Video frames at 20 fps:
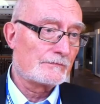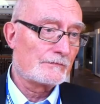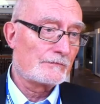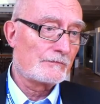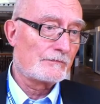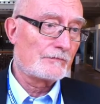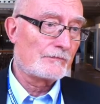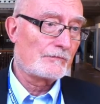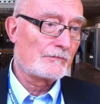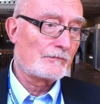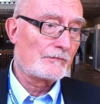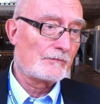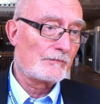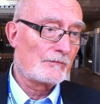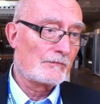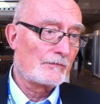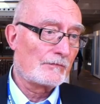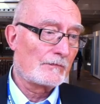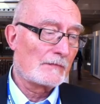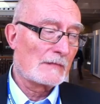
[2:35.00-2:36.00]
your
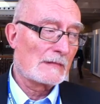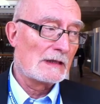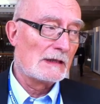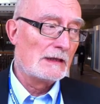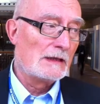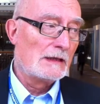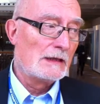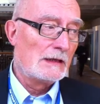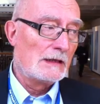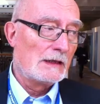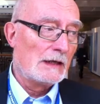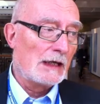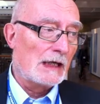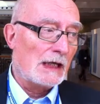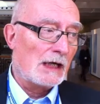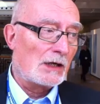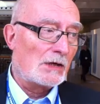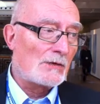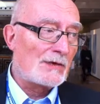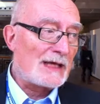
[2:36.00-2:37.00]
future?
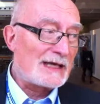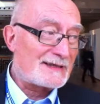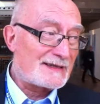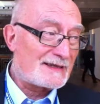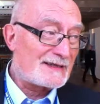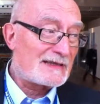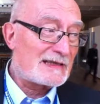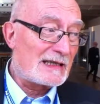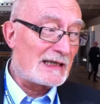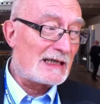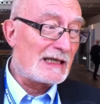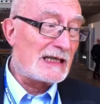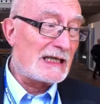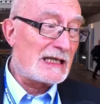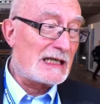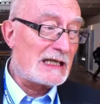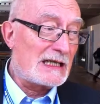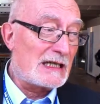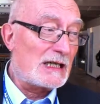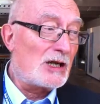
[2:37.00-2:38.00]
Oh, that's
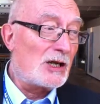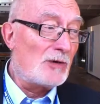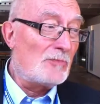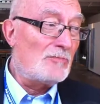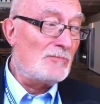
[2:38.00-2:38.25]
uh, a